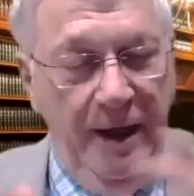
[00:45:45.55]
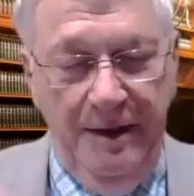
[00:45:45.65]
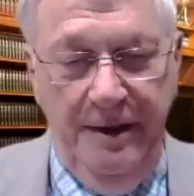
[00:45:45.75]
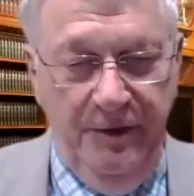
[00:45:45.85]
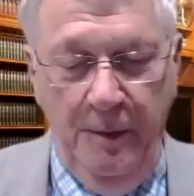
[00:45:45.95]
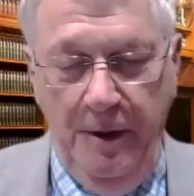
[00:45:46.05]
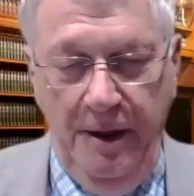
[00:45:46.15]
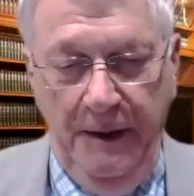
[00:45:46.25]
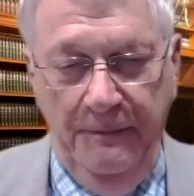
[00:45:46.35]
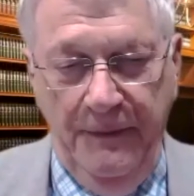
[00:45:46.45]
So it's
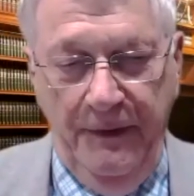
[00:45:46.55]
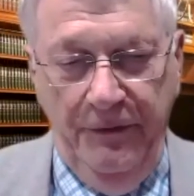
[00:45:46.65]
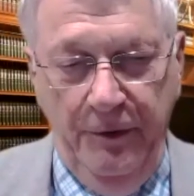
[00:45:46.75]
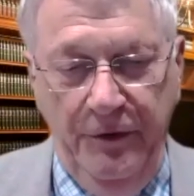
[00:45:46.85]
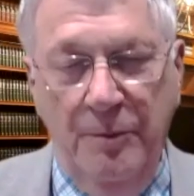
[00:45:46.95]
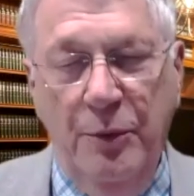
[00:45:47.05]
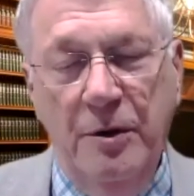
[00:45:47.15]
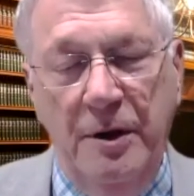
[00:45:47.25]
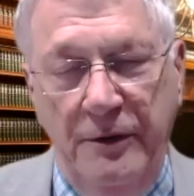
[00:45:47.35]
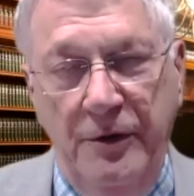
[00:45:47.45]
important to do the
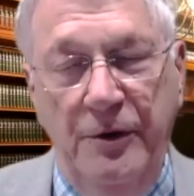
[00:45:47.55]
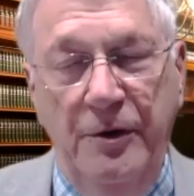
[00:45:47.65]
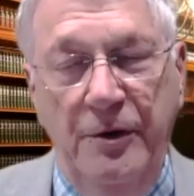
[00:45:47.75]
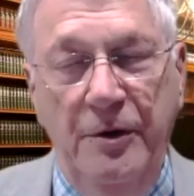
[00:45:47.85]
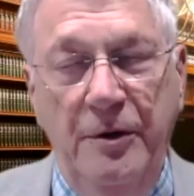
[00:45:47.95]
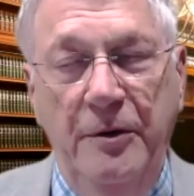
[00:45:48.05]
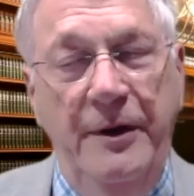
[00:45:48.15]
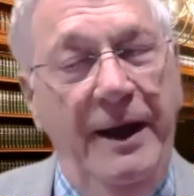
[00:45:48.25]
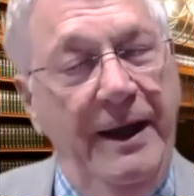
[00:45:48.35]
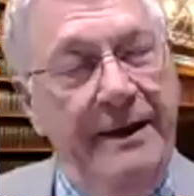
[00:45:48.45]
headlights, a
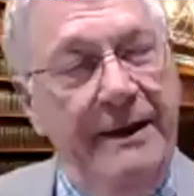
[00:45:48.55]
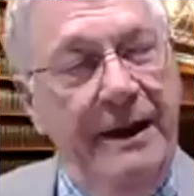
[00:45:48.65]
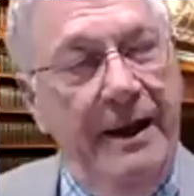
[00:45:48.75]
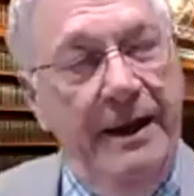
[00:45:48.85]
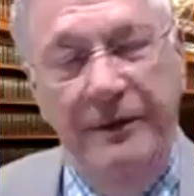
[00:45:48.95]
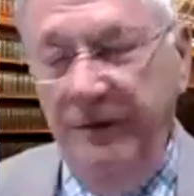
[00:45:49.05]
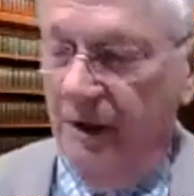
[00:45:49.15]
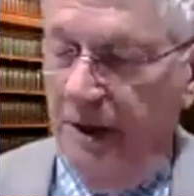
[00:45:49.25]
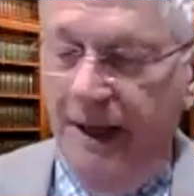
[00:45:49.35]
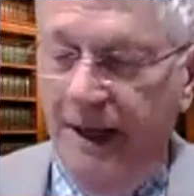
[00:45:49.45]
cash flow
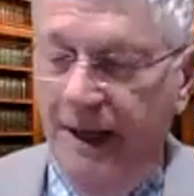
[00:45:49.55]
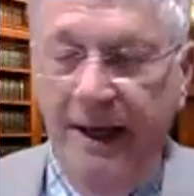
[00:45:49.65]
projection.